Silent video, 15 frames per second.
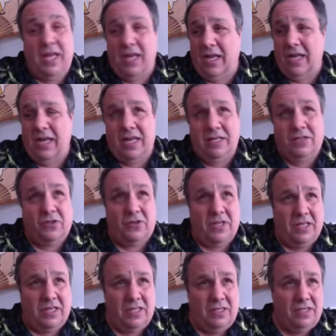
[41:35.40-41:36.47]
And so
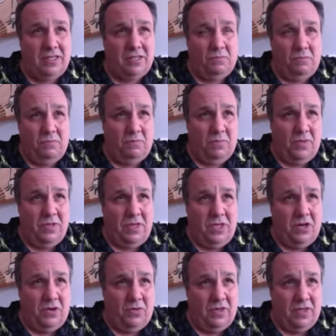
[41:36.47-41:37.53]
that this is,
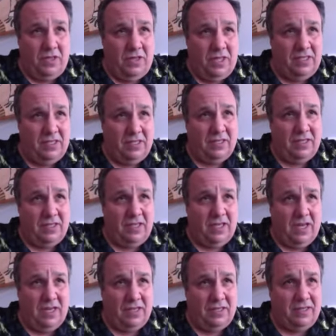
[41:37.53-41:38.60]
this is
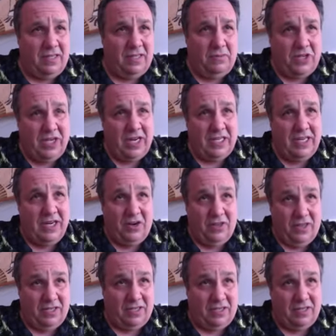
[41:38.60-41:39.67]
the subject here.
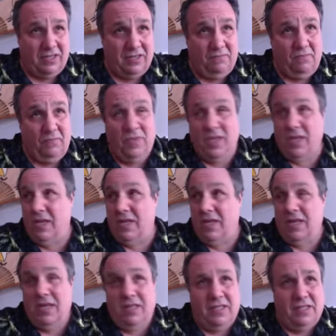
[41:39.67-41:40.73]
This
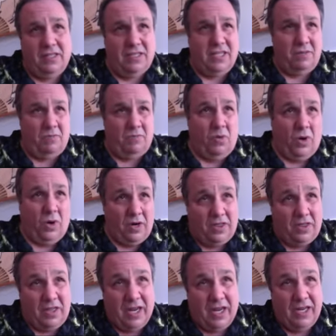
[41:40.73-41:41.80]
is the important
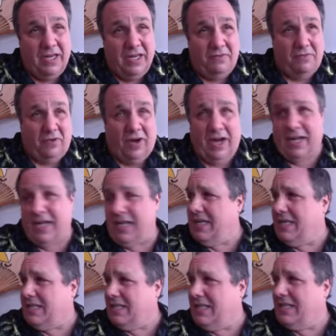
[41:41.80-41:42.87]
thing, Franky,
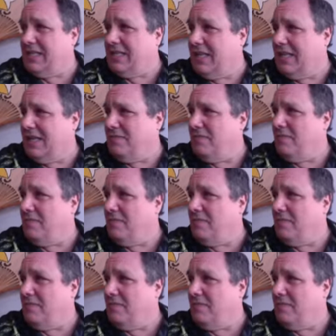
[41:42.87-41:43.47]
is that, I